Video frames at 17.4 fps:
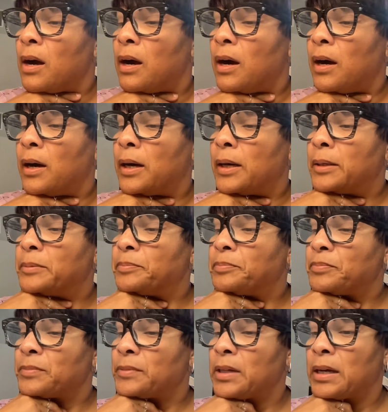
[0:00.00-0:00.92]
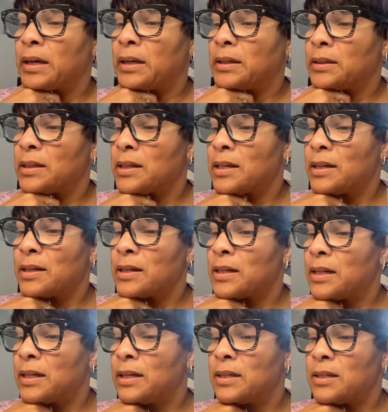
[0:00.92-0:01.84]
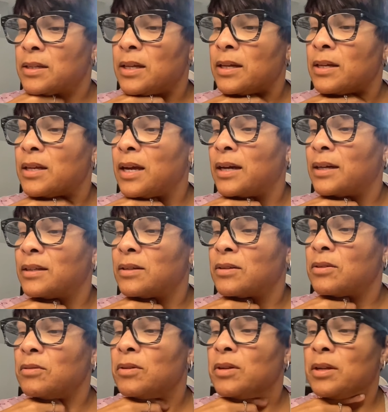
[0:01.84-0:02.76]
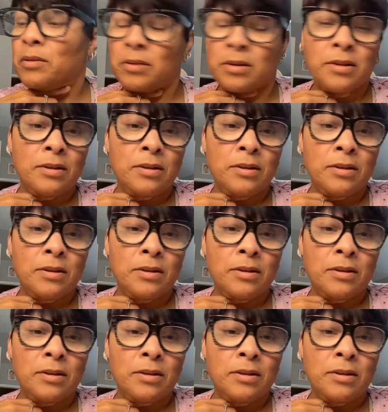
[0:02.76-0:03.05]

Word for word: Um. Yeah. They they kind of they,